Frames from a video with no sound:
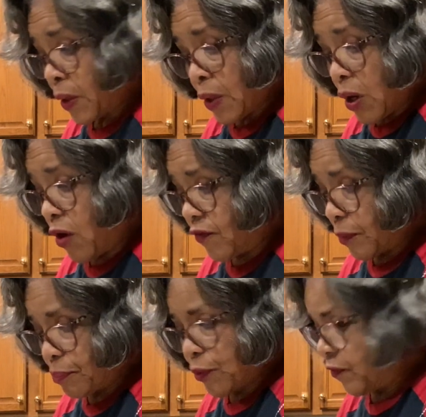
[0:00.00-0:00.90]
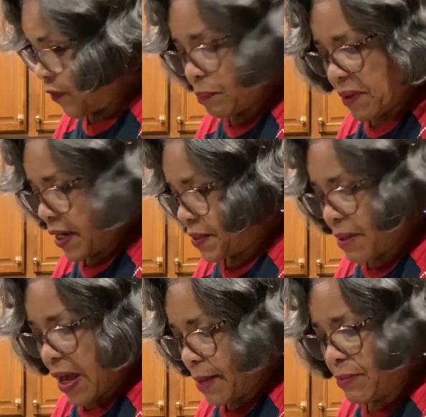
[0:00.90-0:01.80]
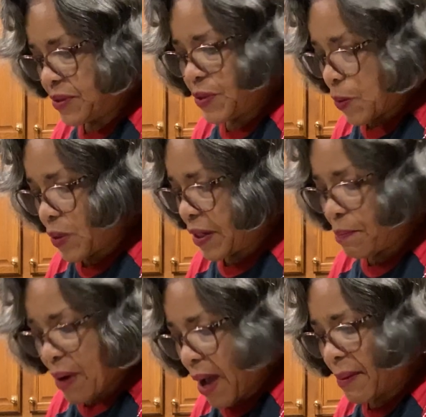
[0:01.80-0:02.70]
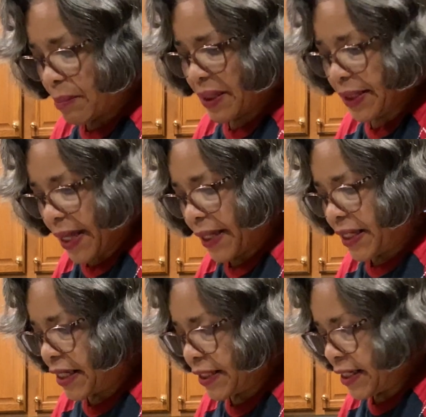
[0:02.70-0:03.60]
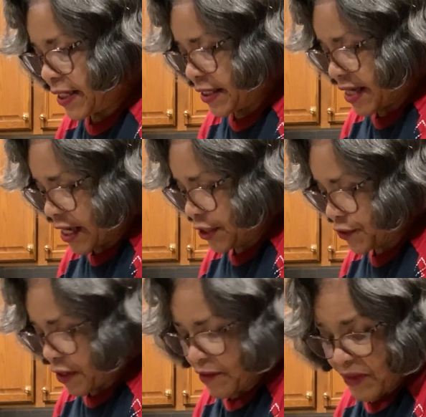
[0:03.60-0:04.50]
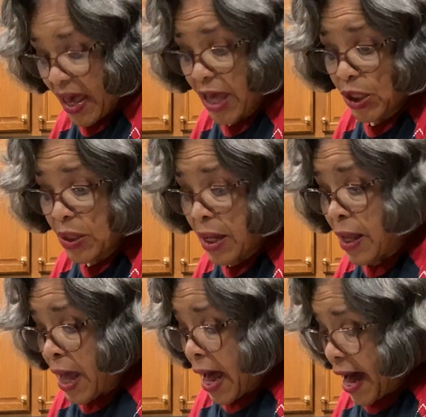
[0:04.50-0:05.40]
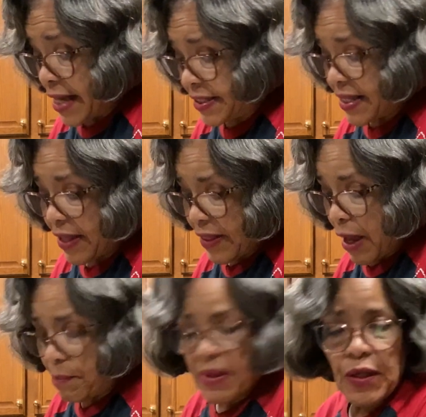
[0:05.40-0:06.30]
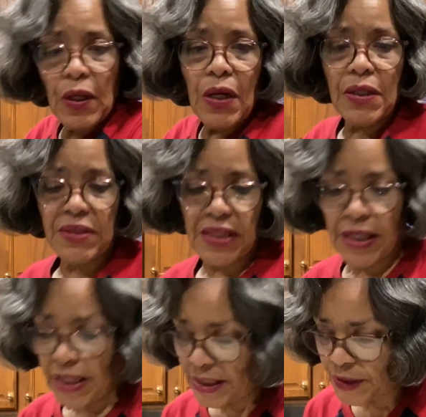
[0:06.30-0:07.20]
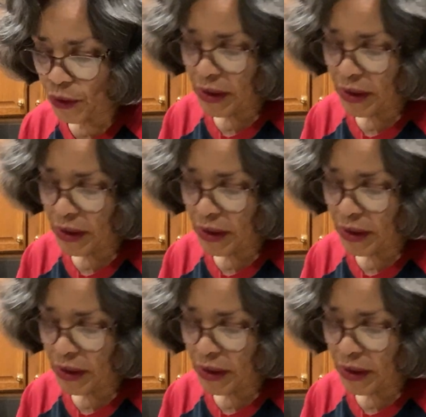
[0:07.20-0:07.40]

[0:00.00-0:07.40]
overproof it, but I'm certainly probably not in any danger of that. I say that because it has only